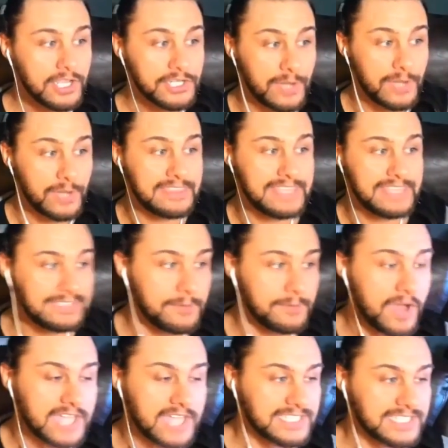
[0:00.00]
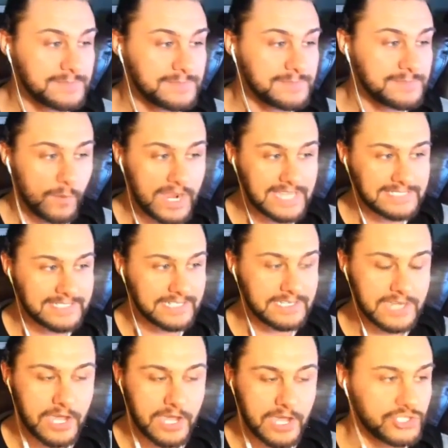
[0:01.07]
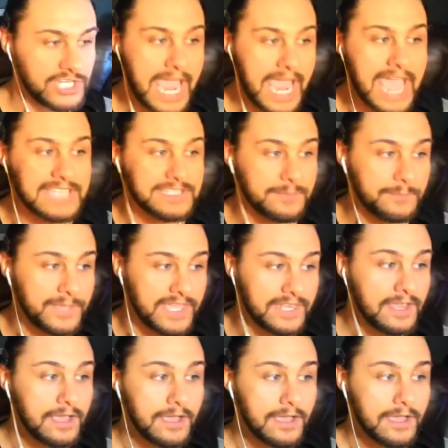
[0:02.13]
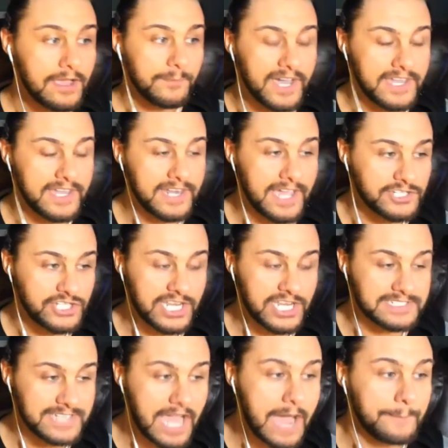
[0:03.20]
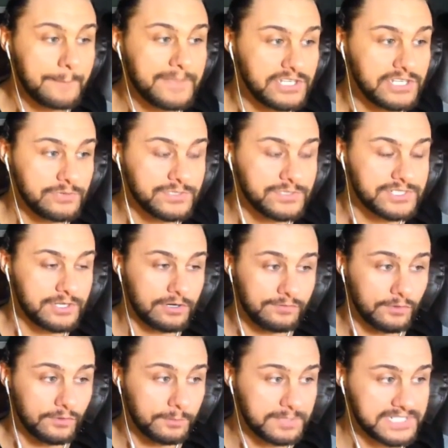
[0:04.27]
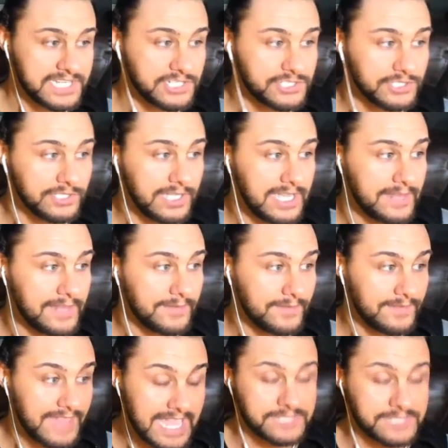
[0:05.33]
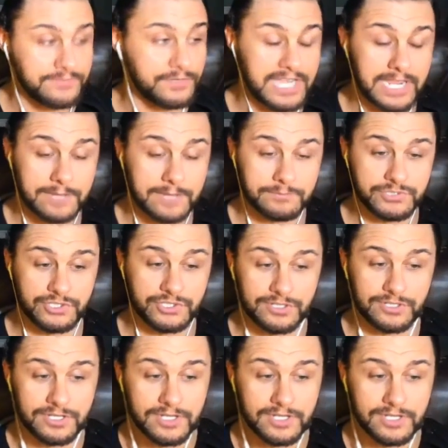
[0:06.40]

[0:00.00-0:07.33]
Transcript: Do I mm-hmm. think that Asuka's been wasted? No, she hasn't been, but uh, she has not been used to her full potential, and that's for damn sure.